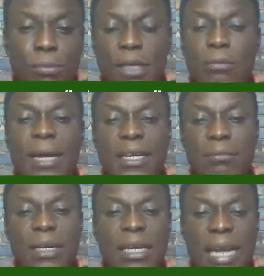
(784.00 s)
middle
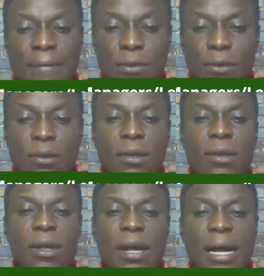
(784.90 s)
management level,
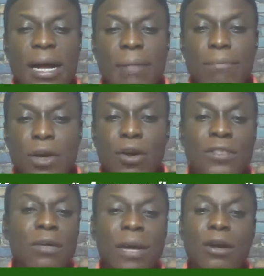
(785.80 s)

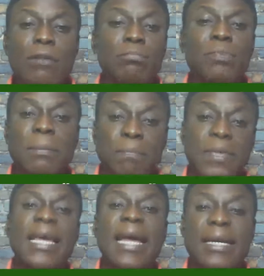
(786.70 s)
because they were not
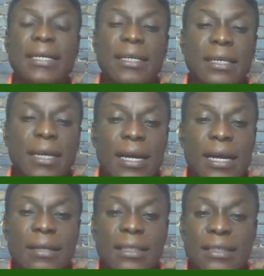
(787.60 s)
prepared.
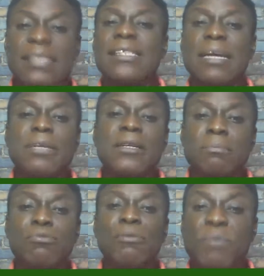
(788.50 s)
The system
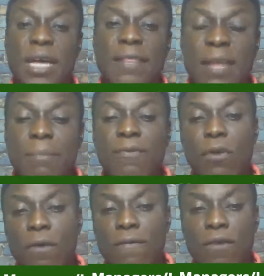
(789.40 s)
didn't prepare them
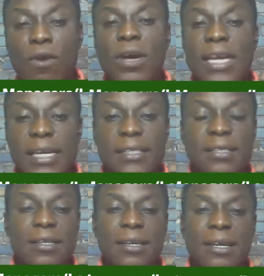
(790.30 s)
for it.
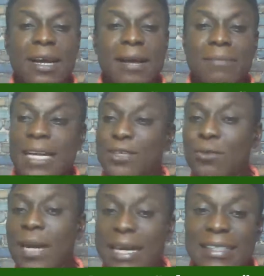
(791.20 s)
That's
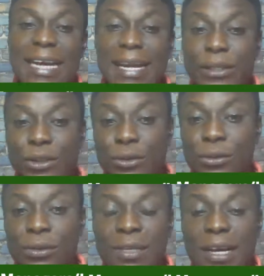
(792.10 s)
what I
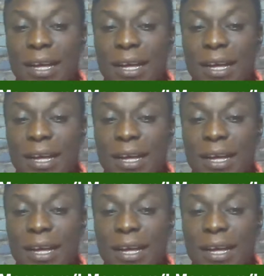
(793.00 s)
titled